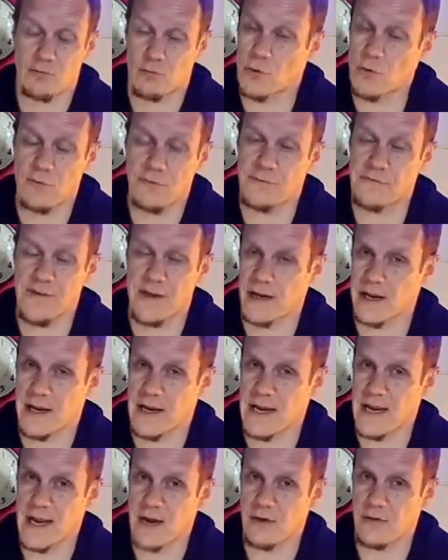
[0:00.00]
We're all feeling
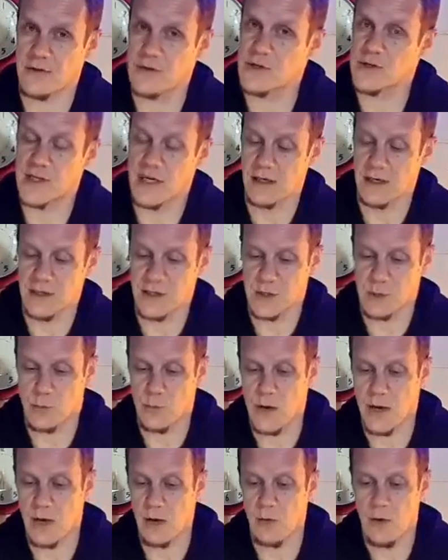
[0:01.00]
it here in New Zealand as
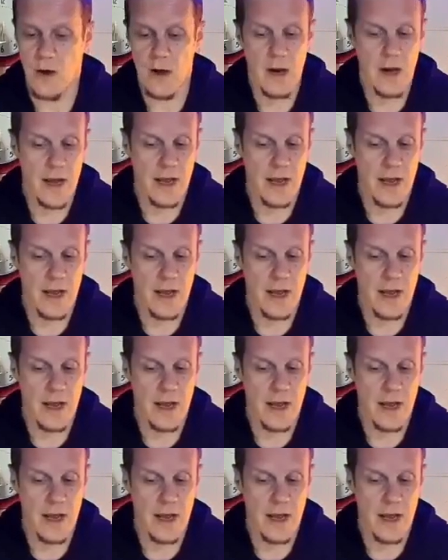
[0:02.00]
well.